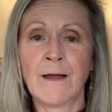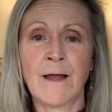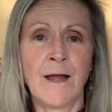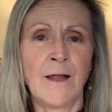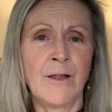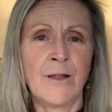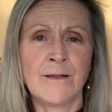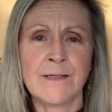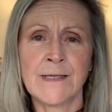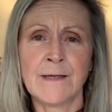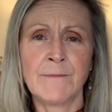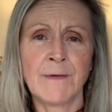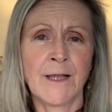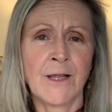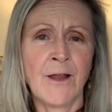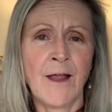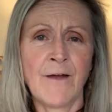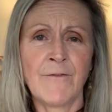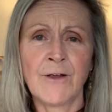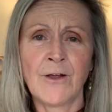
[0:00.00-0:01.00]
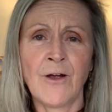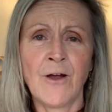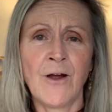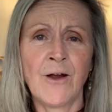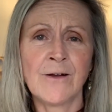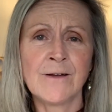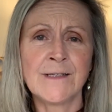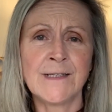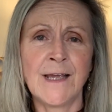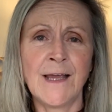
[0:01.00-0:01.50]
it seemed like you're having a
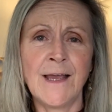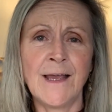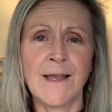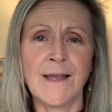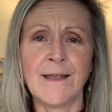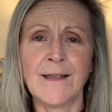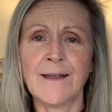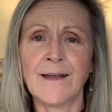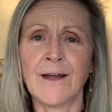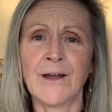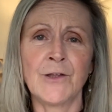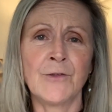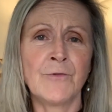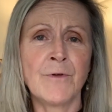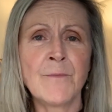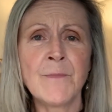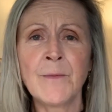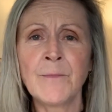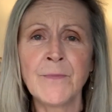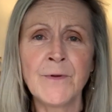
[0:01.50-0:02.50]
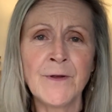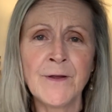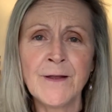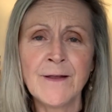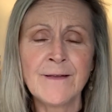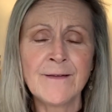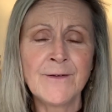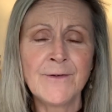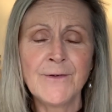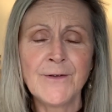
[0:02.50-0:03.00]
hard day. Are you remembering
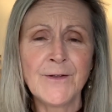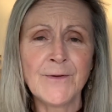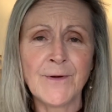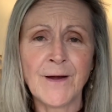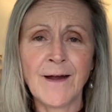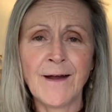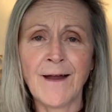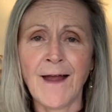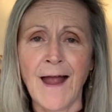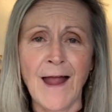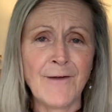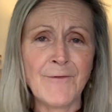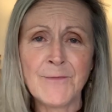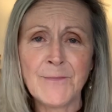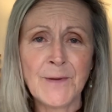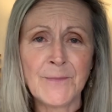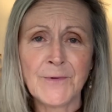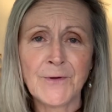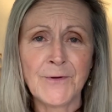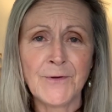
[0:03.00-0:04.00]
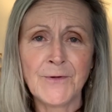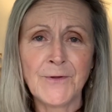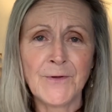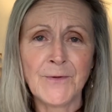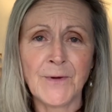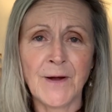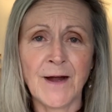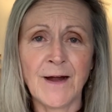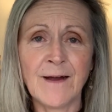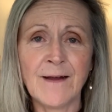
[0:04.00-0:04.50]
who you are? I remember who you
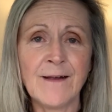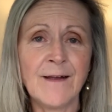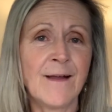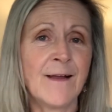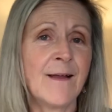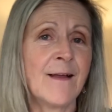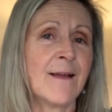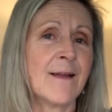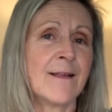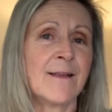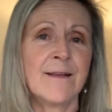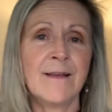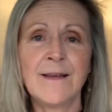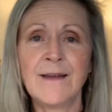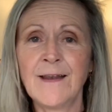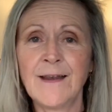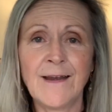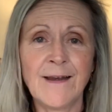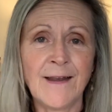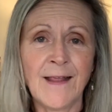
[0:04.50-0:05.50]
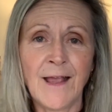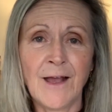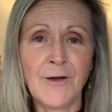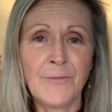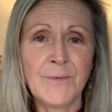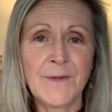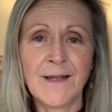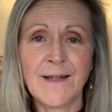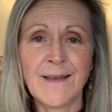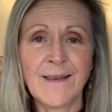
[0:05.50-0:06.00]
are. Do you need any
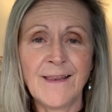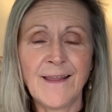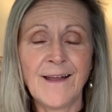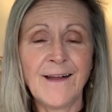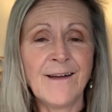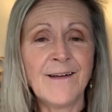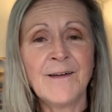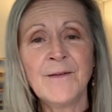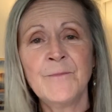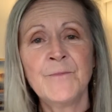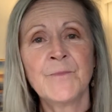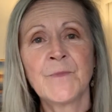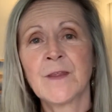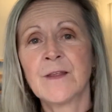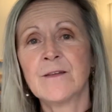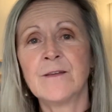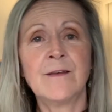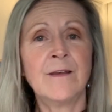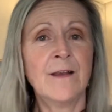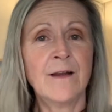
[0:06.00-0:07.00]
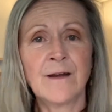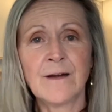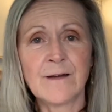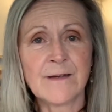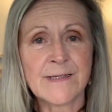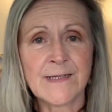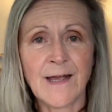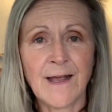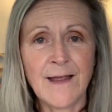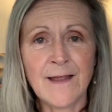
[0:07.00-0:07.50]
help getting there? Do you need a little
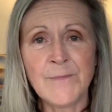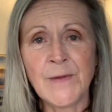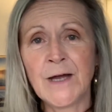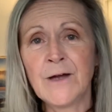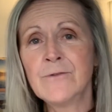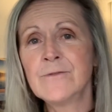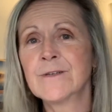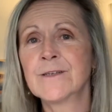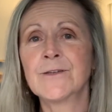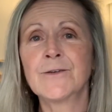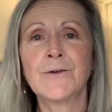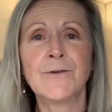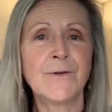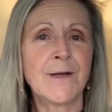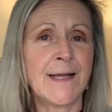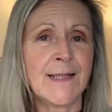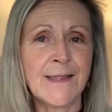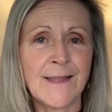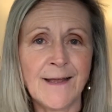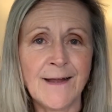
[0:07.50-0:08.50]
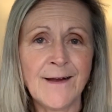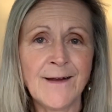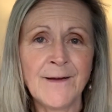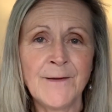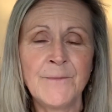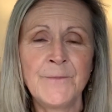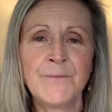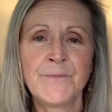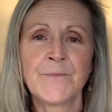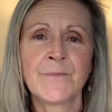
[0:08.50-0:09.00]
time out to go get there?
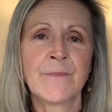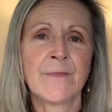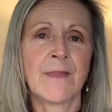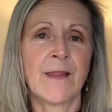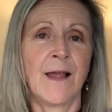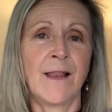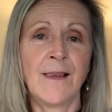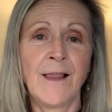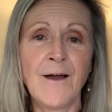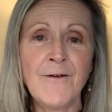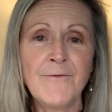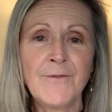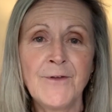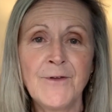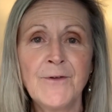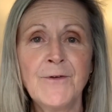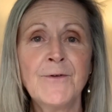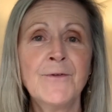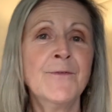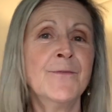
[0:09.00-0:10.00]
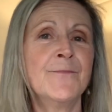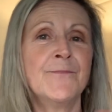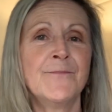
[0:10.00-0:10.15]
I love you.